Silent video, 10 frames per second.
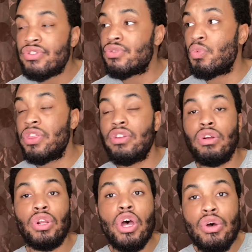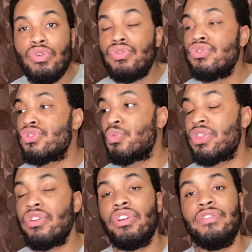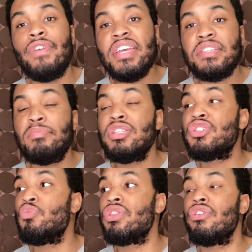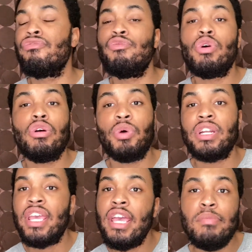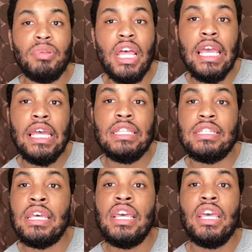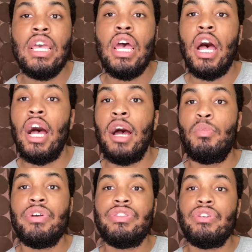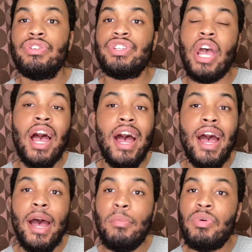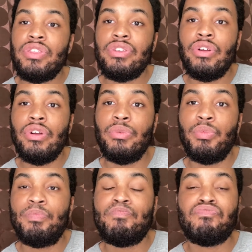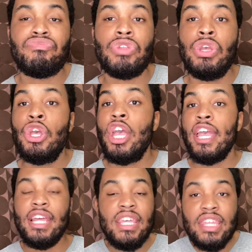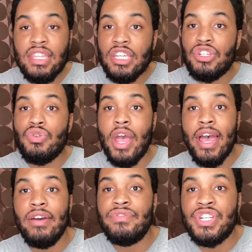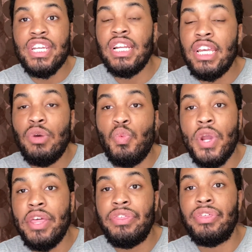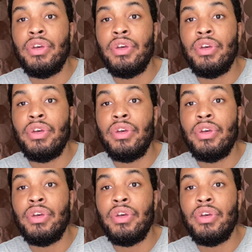with your loans, with your investments, with your 401k plans, with your job, with your anything that you have dealing with